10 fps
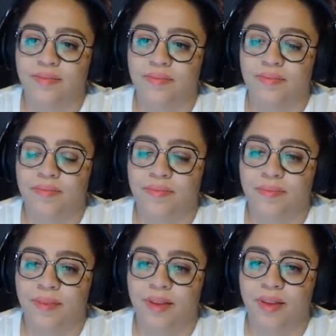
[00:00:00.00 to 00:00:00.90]

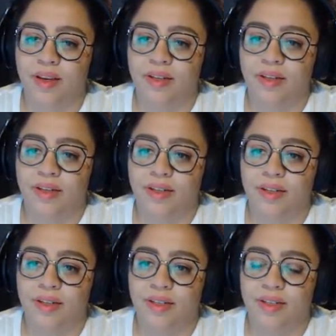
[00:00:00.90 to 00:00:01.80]

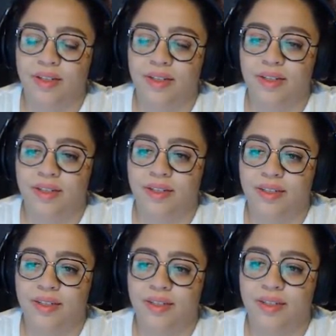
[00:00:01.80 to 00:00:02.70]

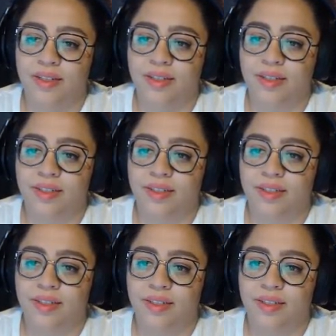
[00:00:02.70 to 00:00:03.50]
(silent)